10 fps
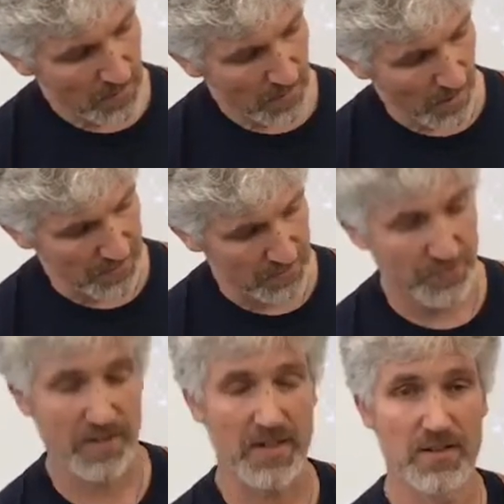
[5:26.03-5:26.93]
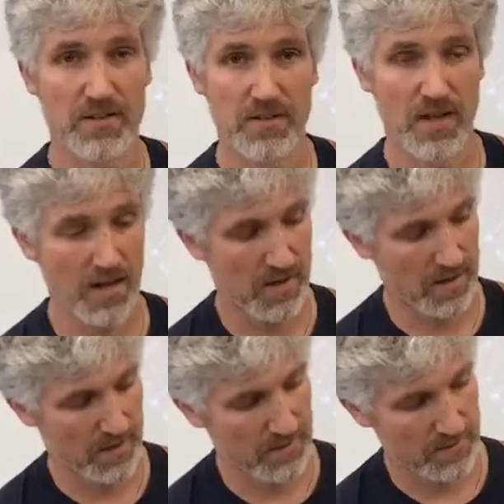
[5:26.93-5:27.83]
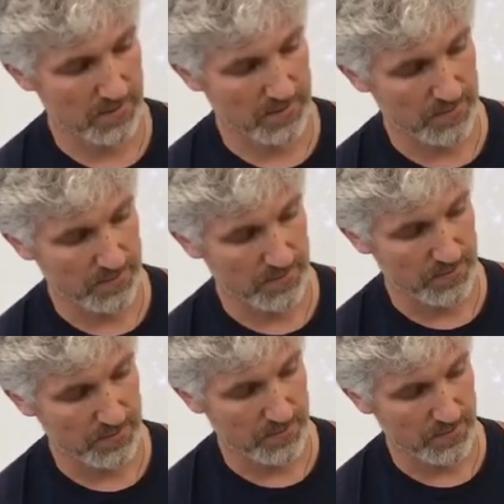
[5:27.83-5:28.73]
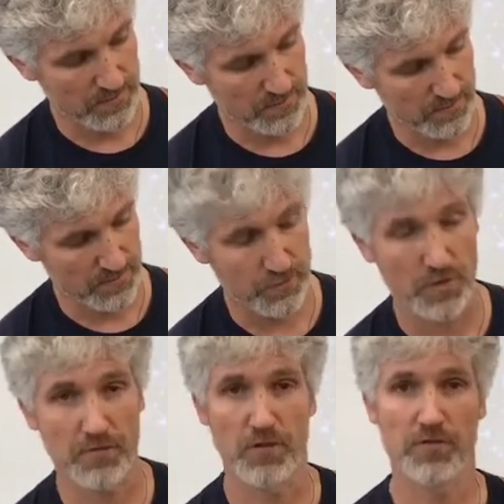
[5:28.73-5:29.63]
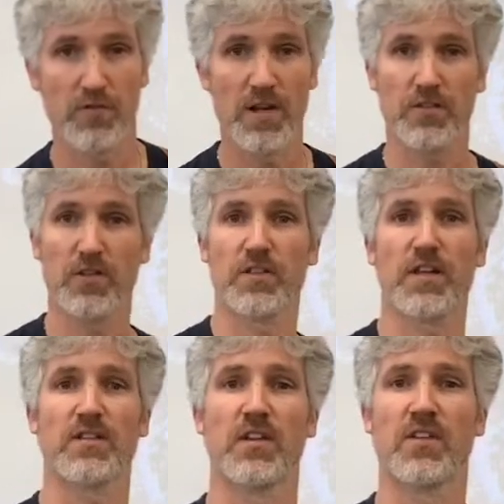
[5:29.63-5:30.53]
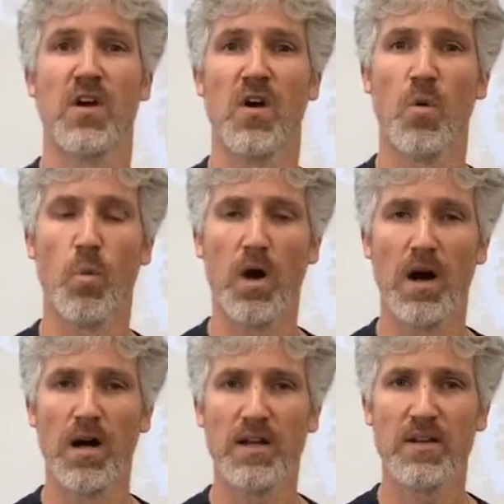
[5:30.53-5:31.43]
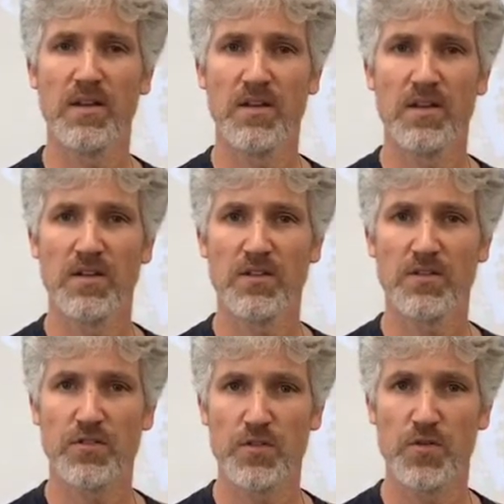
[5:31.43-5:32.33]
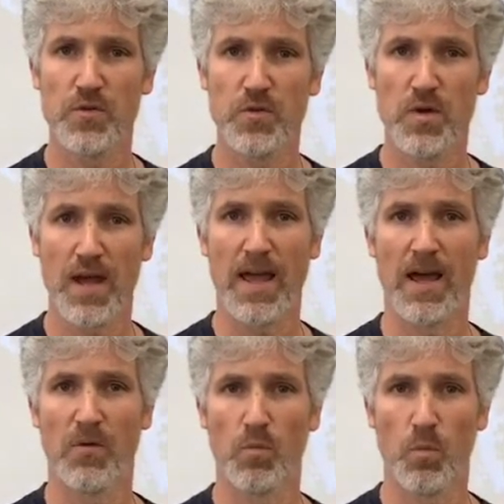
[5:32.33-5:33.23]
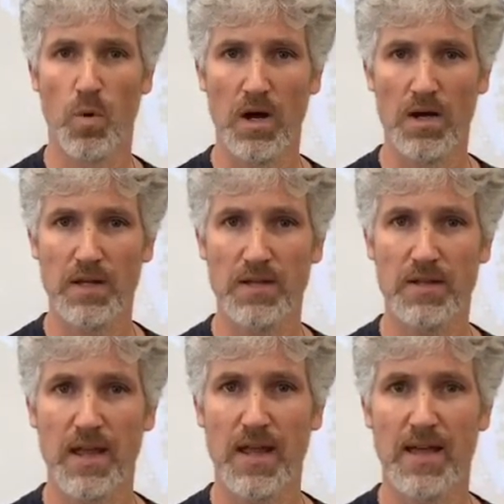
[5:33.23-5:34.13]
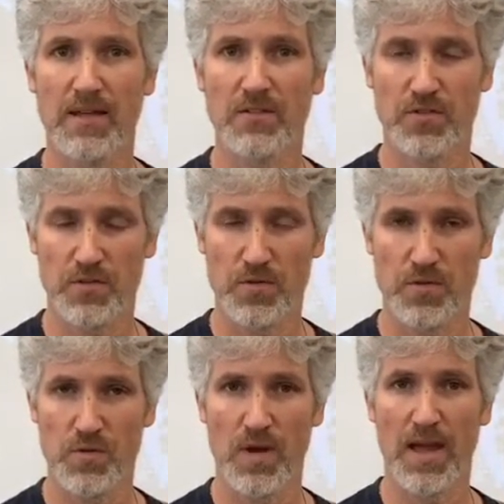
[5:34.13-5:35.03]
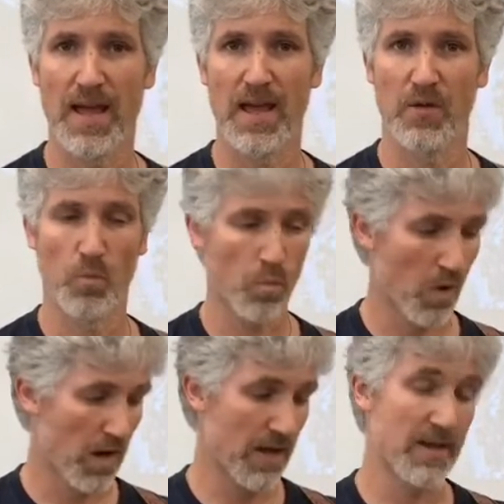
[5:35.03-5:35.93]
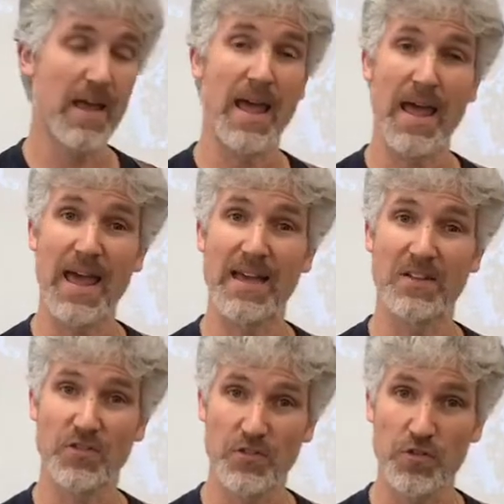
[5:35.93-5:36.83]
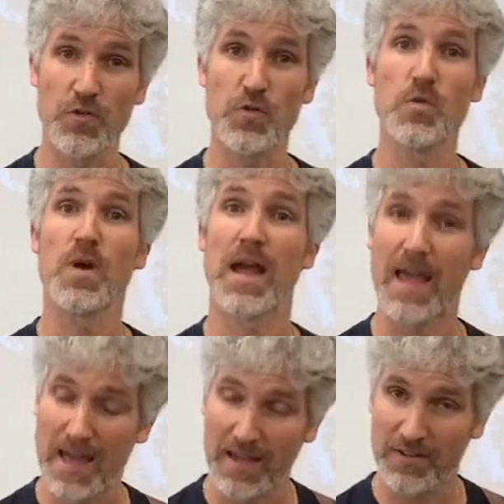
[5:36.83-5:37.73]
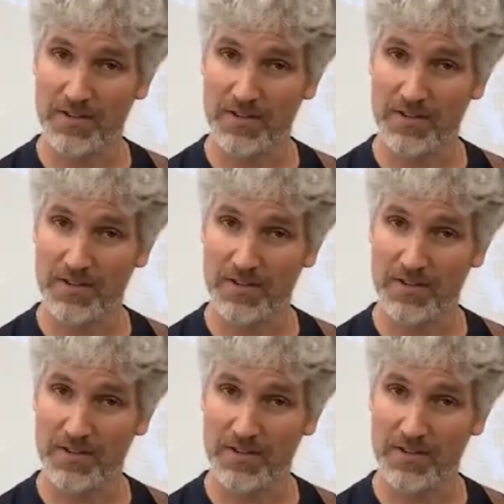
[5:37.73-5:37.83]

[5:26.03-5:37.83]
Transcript: on the second uh, string first fret, it's gonna sound like this. One, two, and one, and two, and one, and two, and.